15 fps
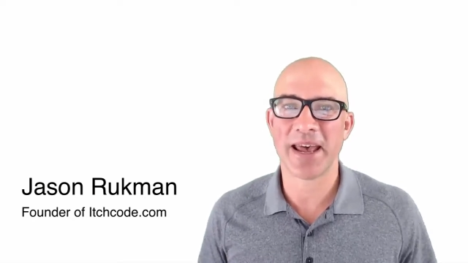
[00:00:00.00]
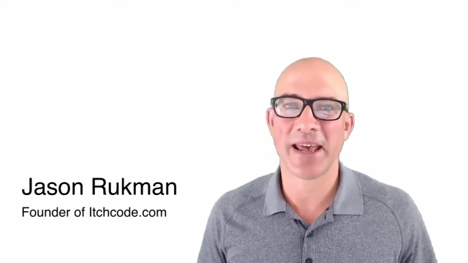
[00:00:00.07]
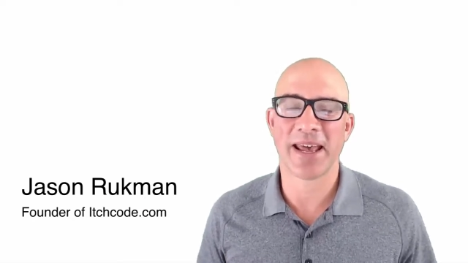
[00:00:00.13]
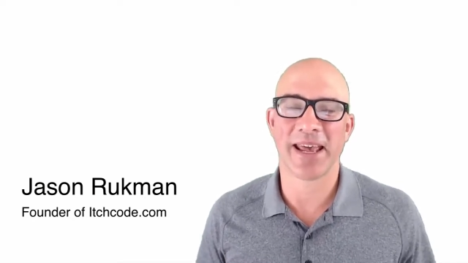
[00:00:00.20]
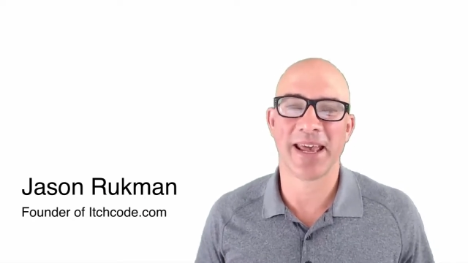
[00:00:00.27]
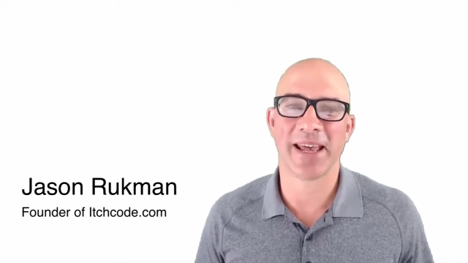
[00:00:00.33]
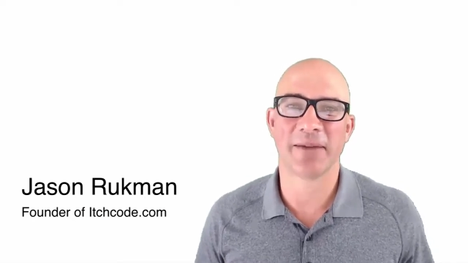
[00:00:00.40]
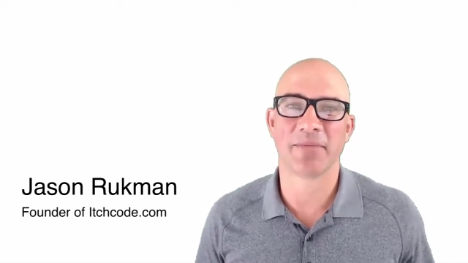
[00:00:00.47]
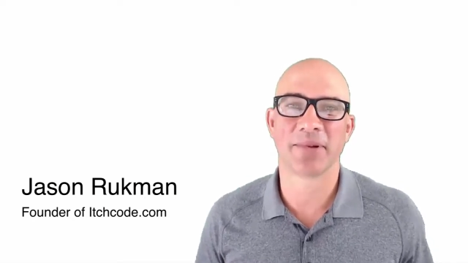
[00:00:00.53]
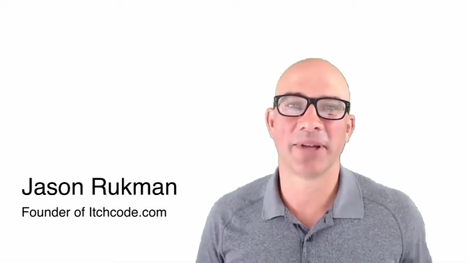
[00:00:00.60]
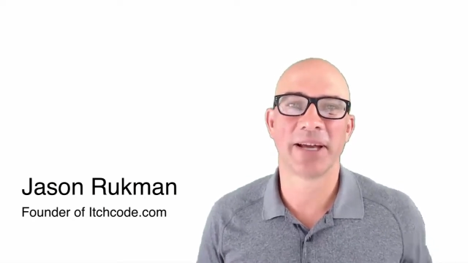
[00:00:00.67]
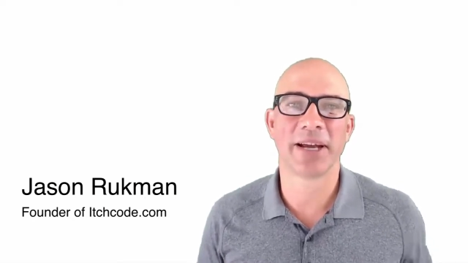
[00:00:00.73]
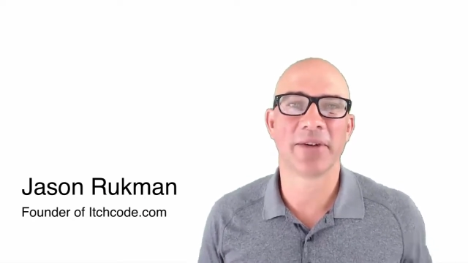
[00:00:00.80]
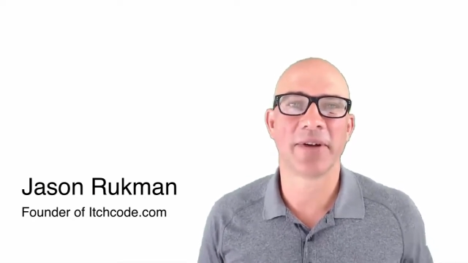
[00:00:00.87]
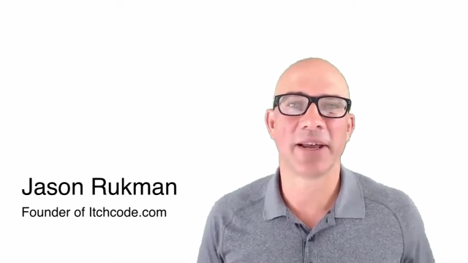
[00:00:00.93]
and
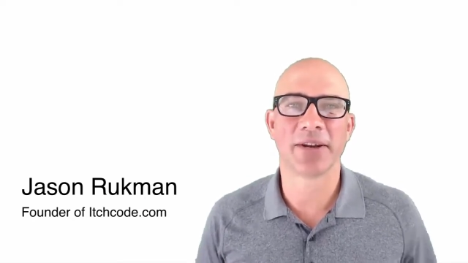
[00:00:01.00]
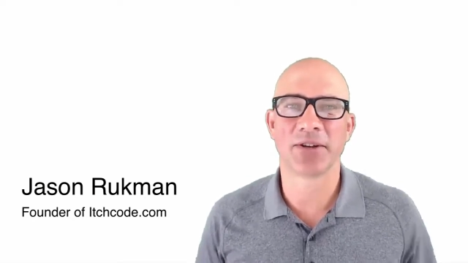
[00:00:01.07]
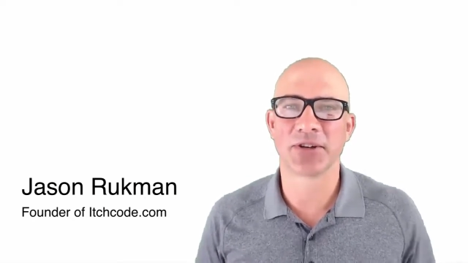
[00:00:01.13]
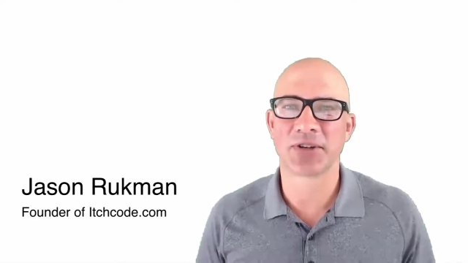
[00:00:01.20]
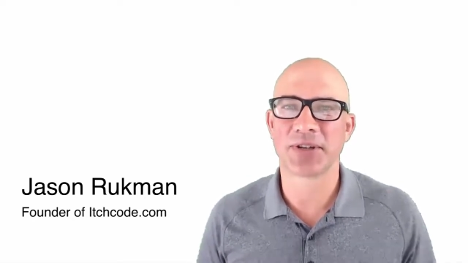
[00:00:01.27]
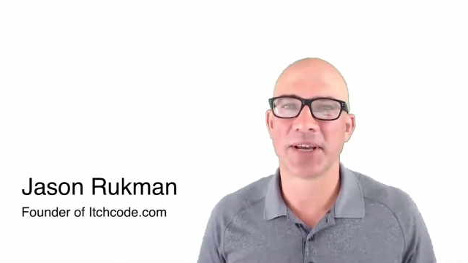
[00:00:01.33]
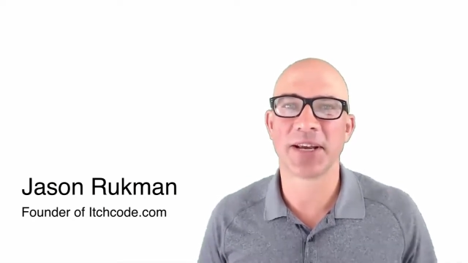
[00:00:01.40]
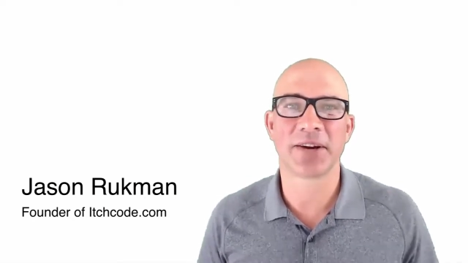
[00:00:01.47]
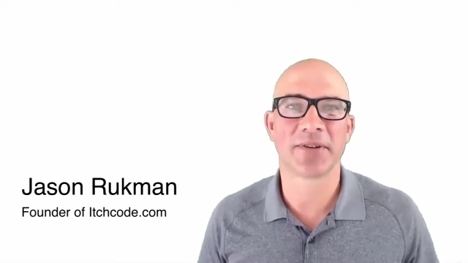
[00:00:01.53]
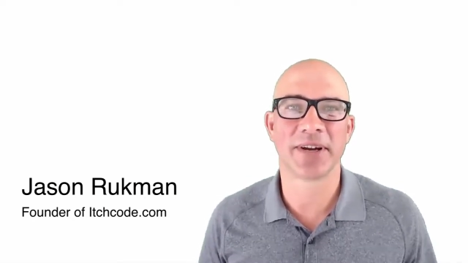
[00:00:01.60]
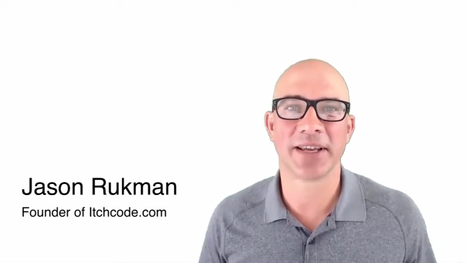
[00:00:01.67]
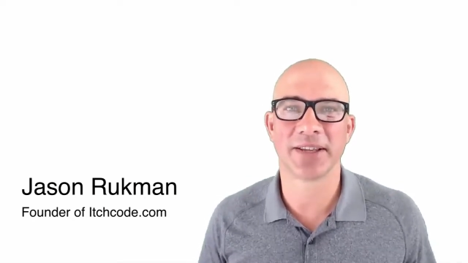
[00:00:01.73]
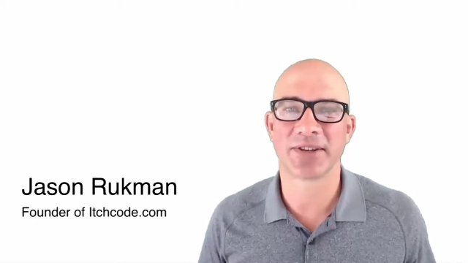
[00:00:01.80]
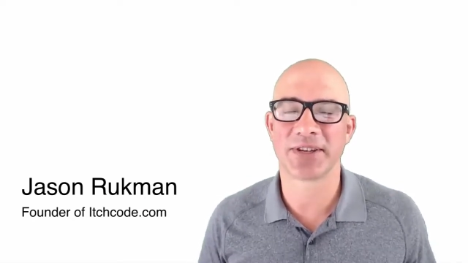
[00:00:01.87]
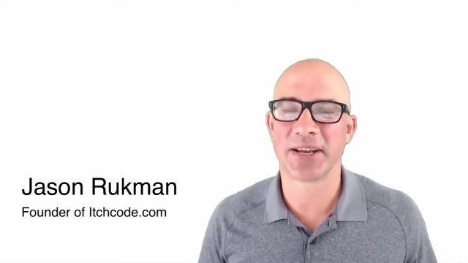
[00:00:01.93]
playing around and just tinkering
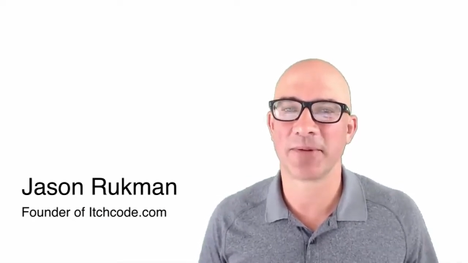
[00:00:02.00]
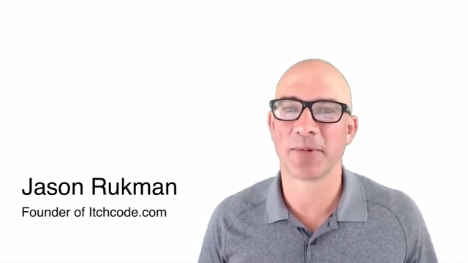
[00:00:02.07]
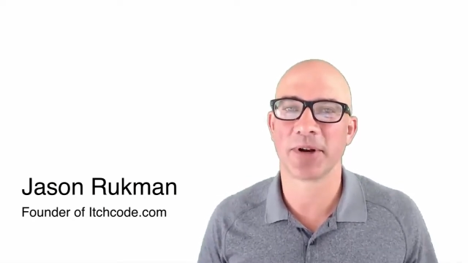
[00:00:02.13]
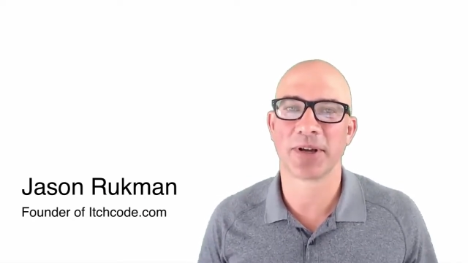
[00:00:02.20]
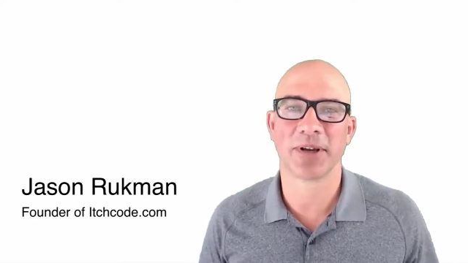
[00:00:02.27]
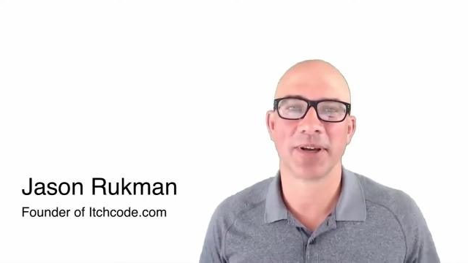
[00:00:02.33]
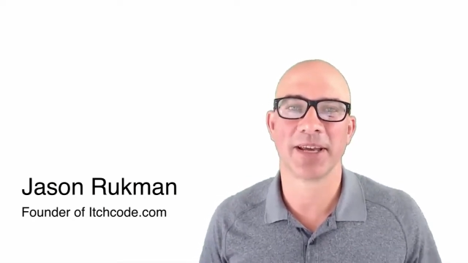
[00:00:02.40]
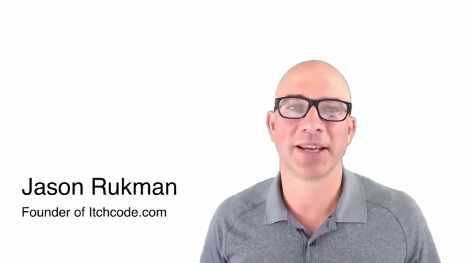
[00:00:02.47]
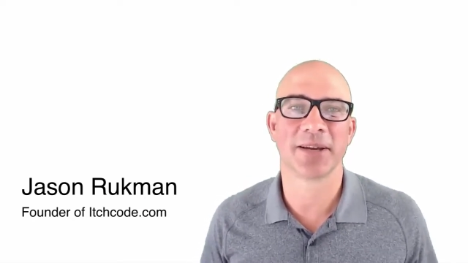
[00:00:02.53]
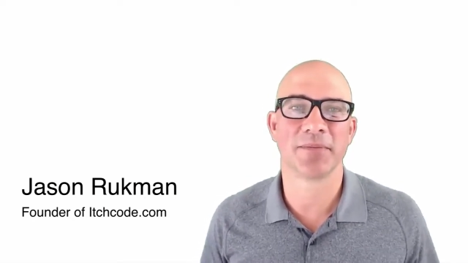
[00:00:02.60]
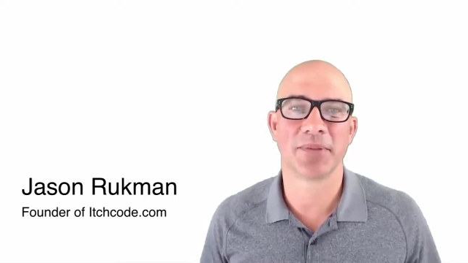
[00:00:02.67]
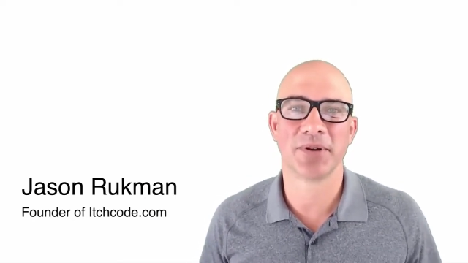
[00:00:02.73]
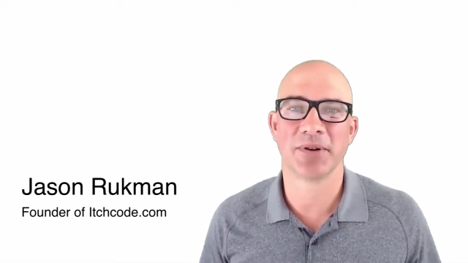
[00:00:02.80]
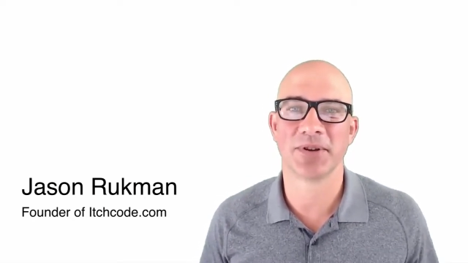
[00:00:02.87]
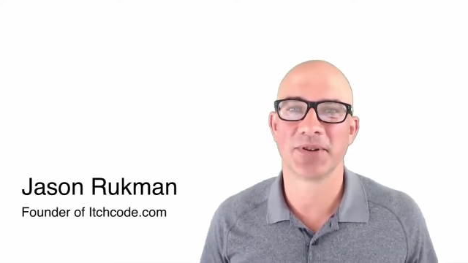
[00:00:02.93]
and seeing what I could get
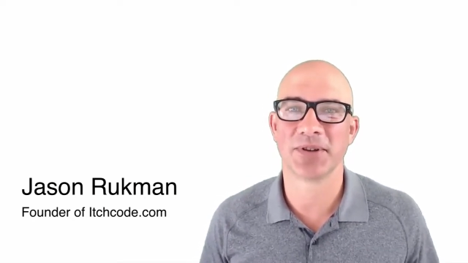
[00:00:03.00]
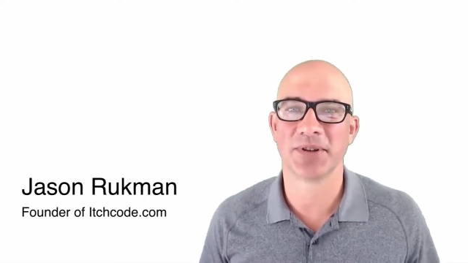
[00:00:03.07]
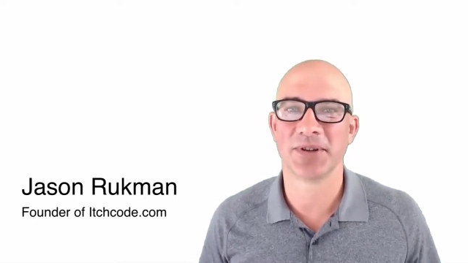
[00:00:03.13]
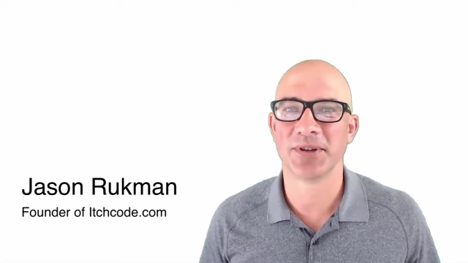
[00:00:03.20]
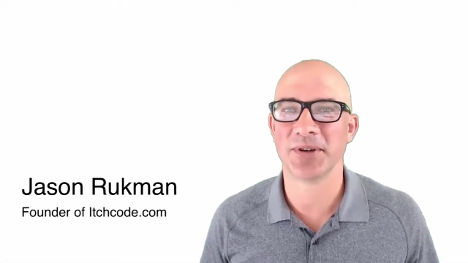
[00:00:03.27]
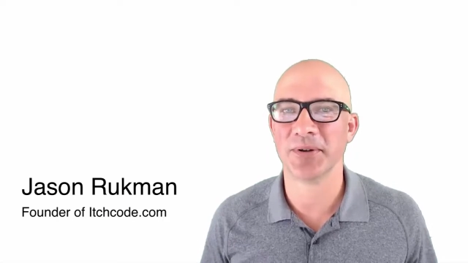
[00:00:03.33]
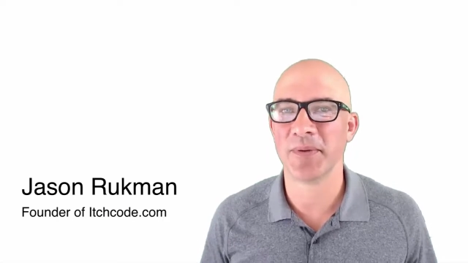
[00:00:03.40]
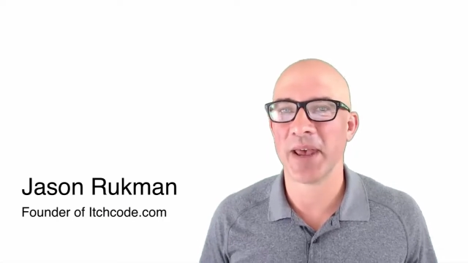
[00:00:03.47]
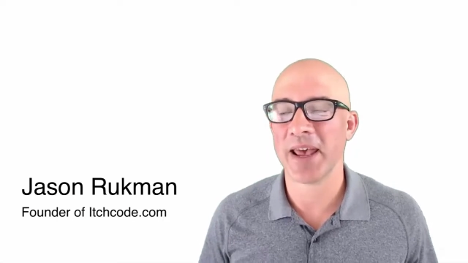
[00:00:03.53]
computers to do.